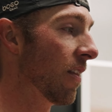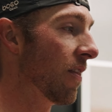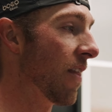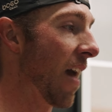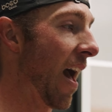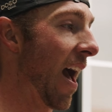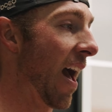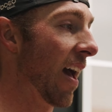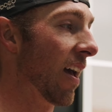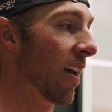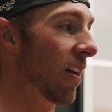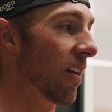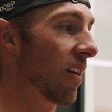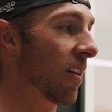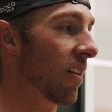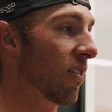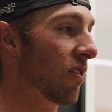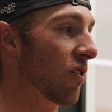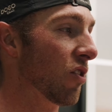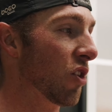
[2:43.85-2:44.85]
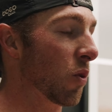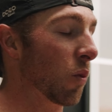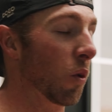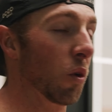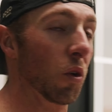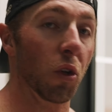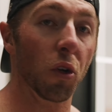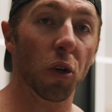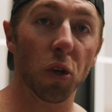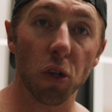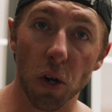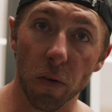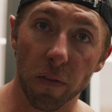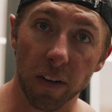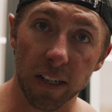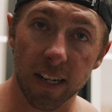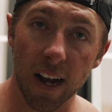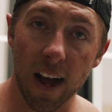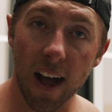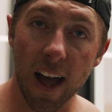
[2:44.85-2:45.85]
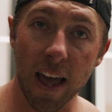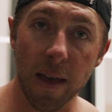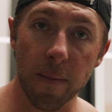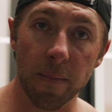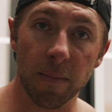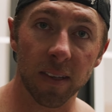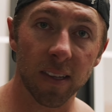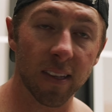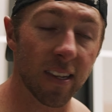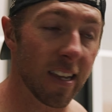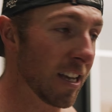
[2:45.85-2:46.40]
that you will learn over time